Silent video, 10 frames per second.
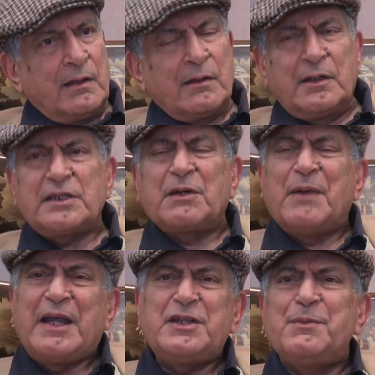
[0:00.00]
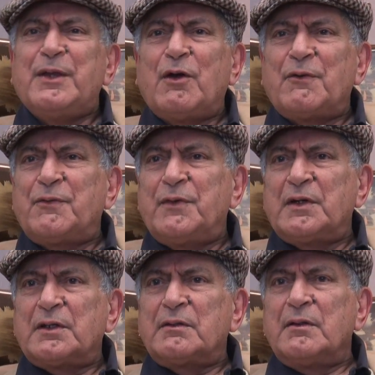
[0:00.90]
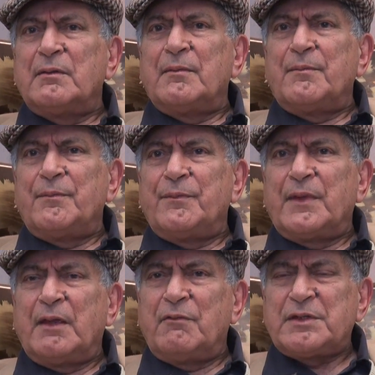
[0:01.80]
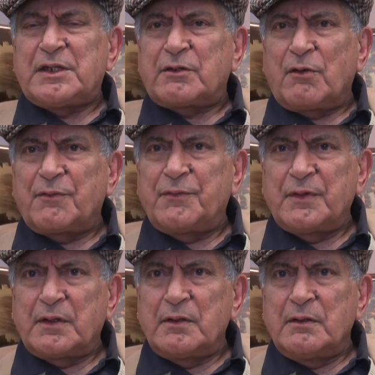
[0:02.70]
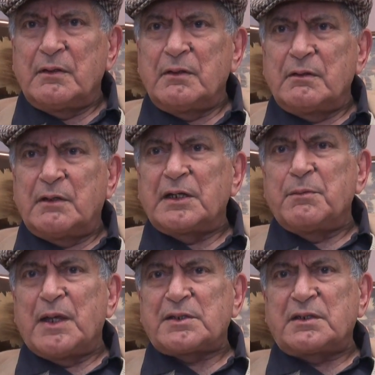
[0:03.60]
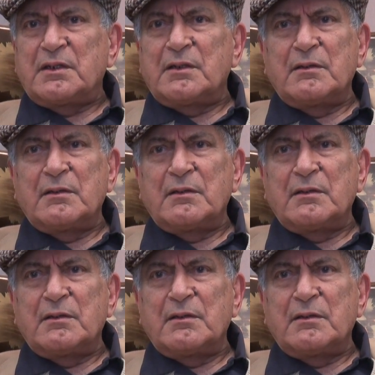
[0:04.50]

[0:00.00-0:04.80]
This reminds me of a visit of a great master